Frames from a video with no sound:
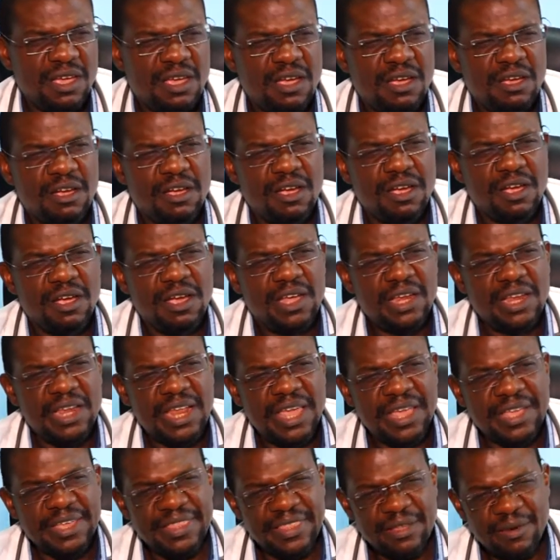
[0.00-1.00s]

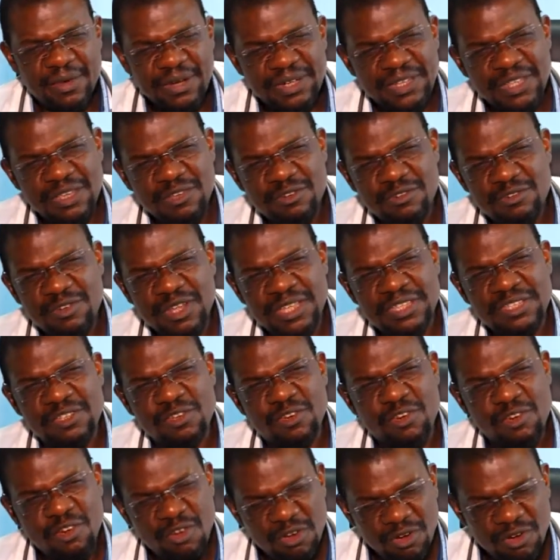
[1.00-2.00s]
like the one in the uterus,
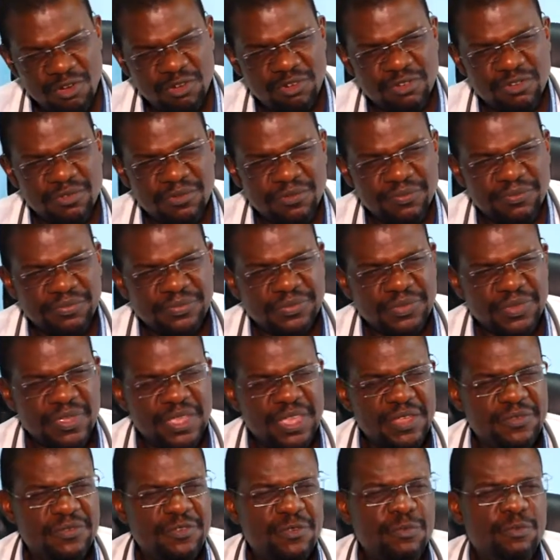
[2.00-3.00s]
or
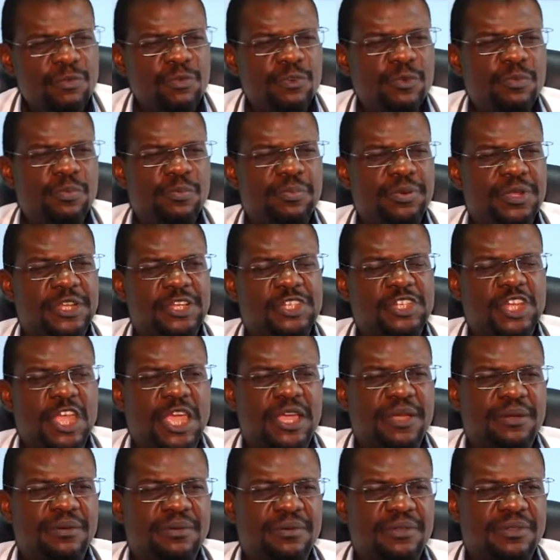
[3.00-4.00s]
if you put pressure,
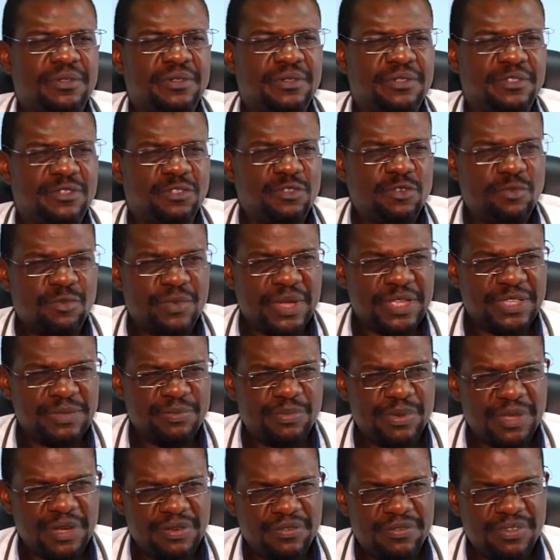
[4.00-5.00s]
too much
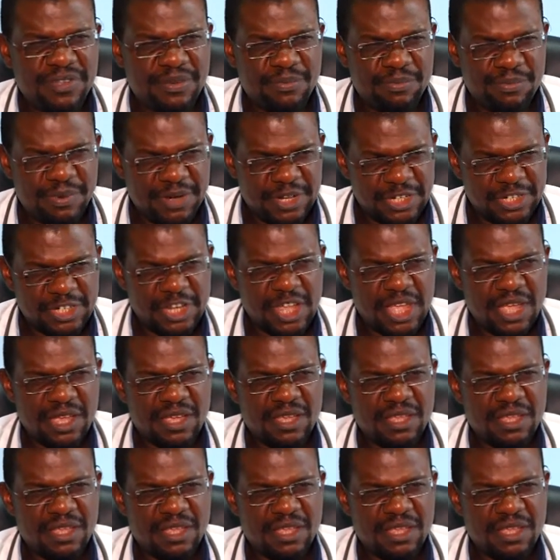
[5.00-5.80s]
pelvic pressure,